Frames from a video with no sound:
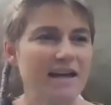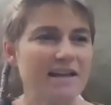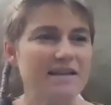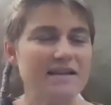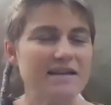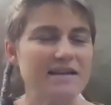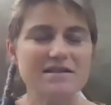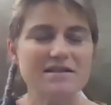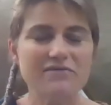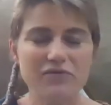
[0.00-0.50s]

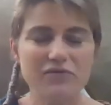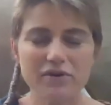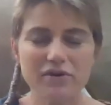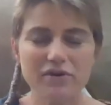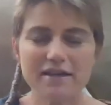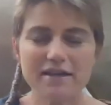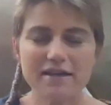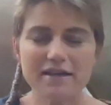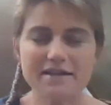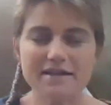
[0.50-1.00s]
This
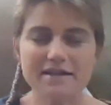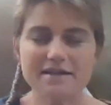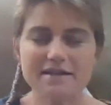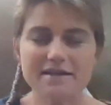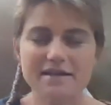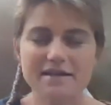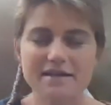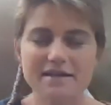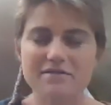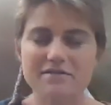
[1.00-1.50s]
friend
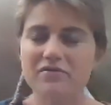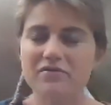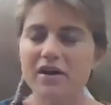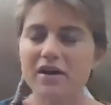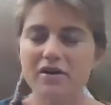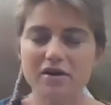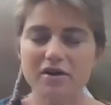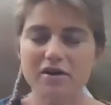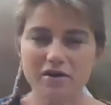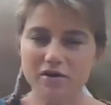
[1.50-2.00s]
is
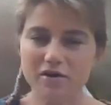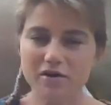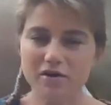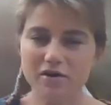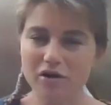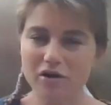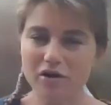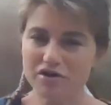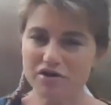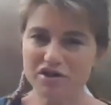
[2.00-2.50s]
very
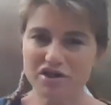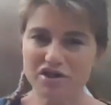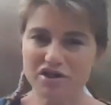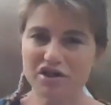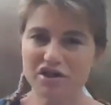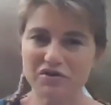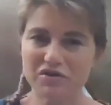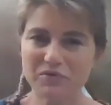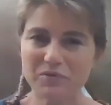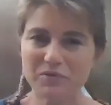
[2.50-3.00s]
close to
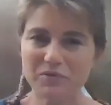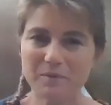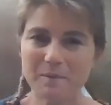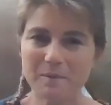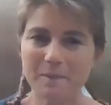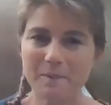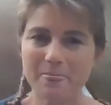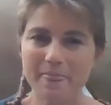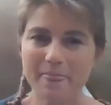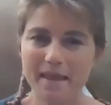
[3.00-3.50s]
you.
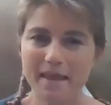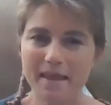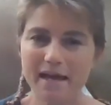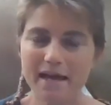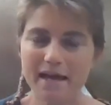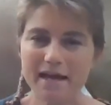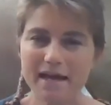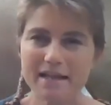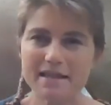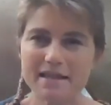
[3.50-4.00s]

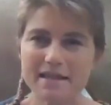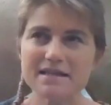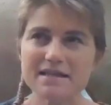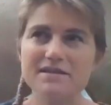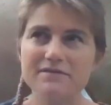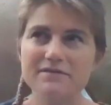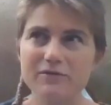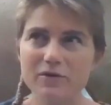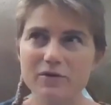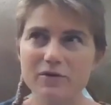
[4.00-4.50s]

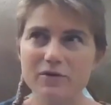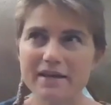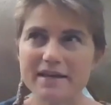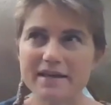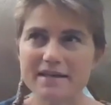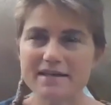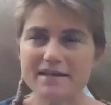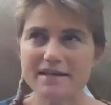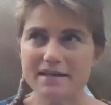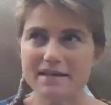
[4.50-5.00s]
This
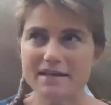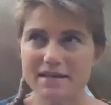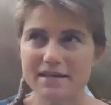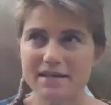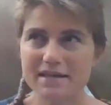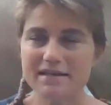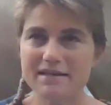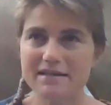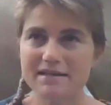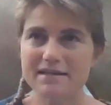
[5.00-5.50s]
friend
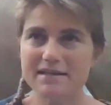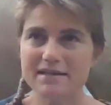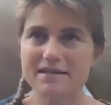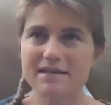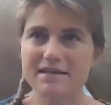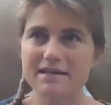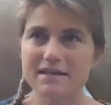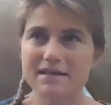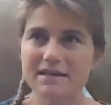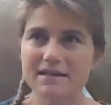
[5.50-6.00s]

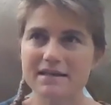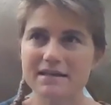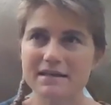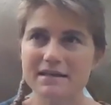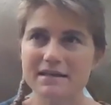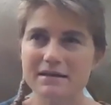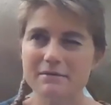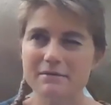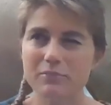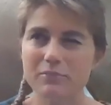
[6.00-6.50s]
is
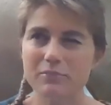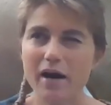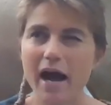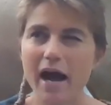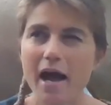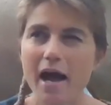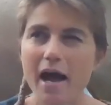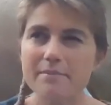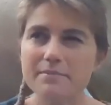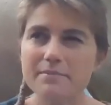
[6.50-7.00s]

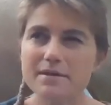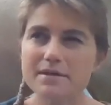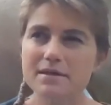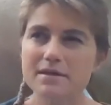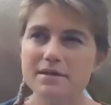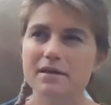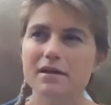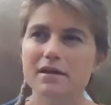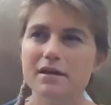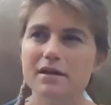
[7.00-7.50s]

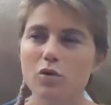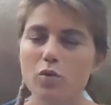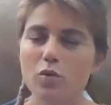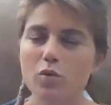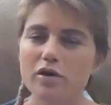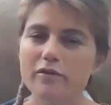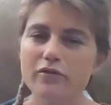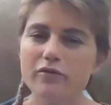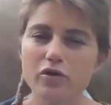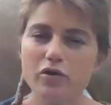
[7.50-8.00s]
perhaps
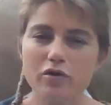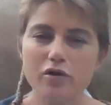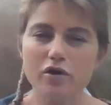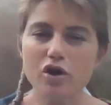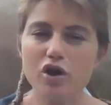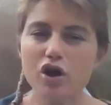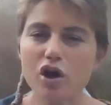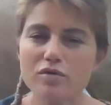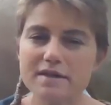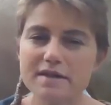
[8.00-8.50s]
one of
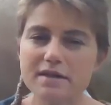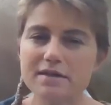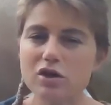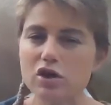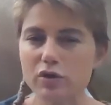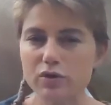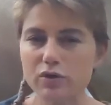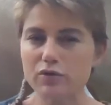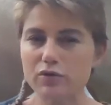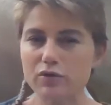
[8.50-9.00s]
your
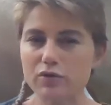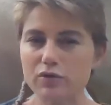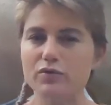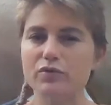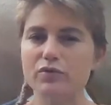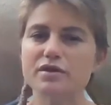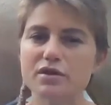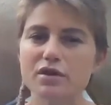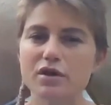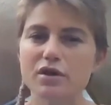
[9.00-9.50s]
closest
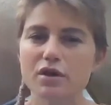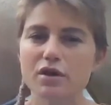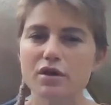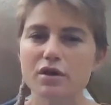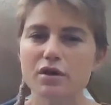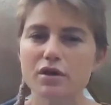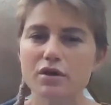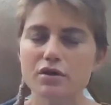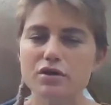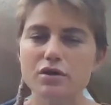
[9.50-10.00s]

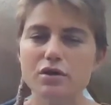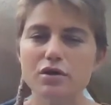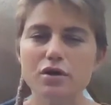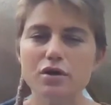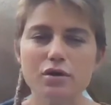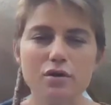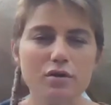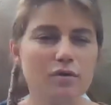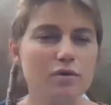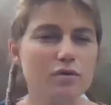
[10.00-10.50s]
clues
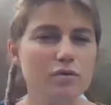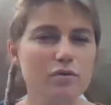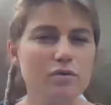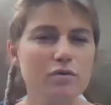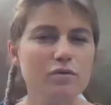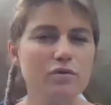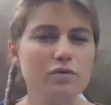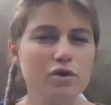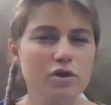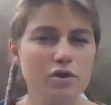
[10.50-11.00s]
to
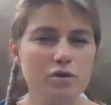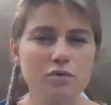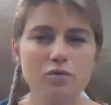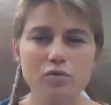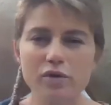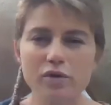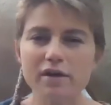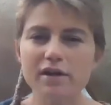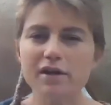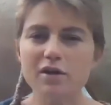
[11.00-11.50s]
who
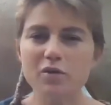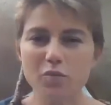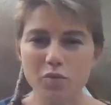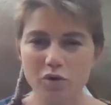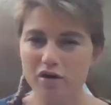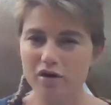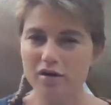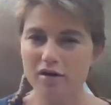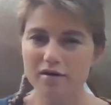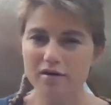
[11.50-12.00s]
you
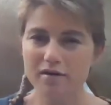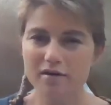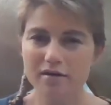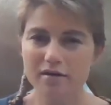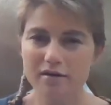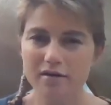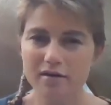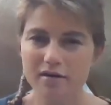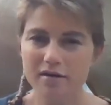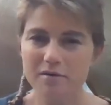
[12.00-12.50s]
really
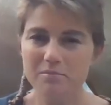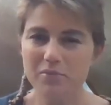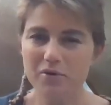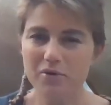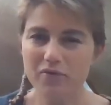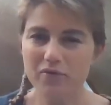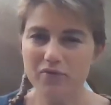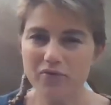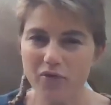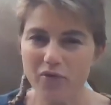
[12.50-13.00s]
were
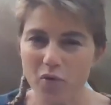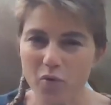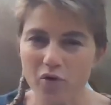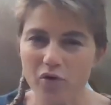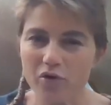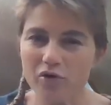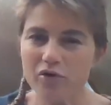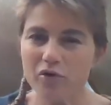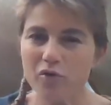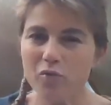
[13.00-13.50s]

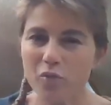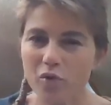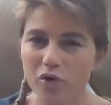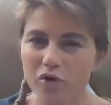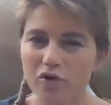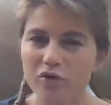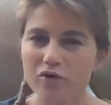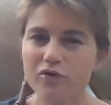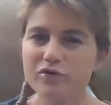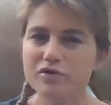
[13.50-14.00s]
before the
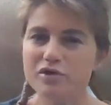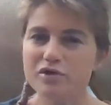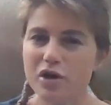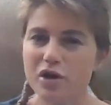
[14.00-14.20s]
world